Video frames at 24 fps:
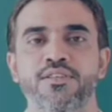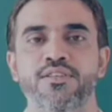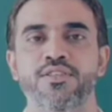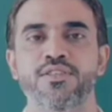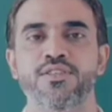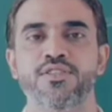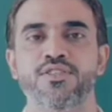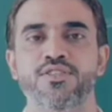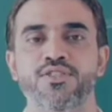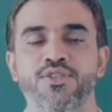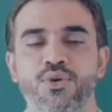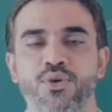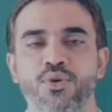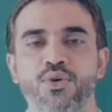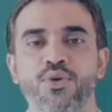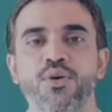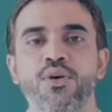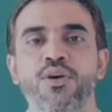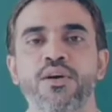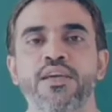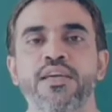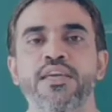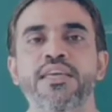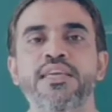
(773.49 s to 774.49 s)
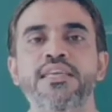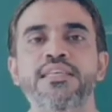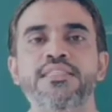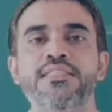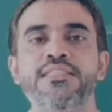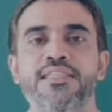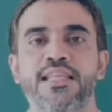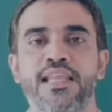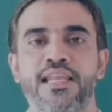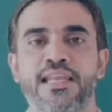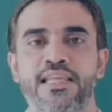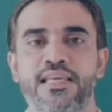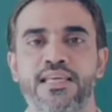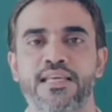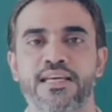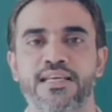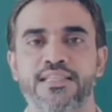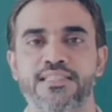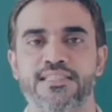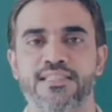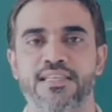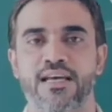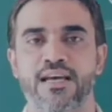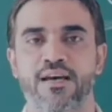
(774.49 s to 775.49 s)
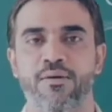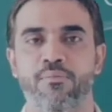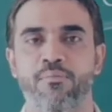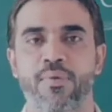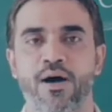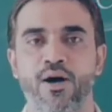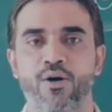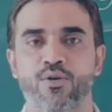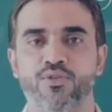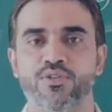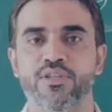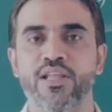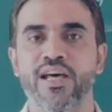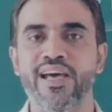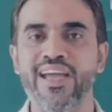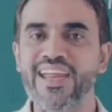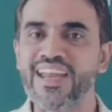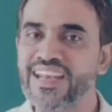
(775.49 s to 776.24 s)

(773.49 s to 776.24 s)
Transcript: So, he is telling us about the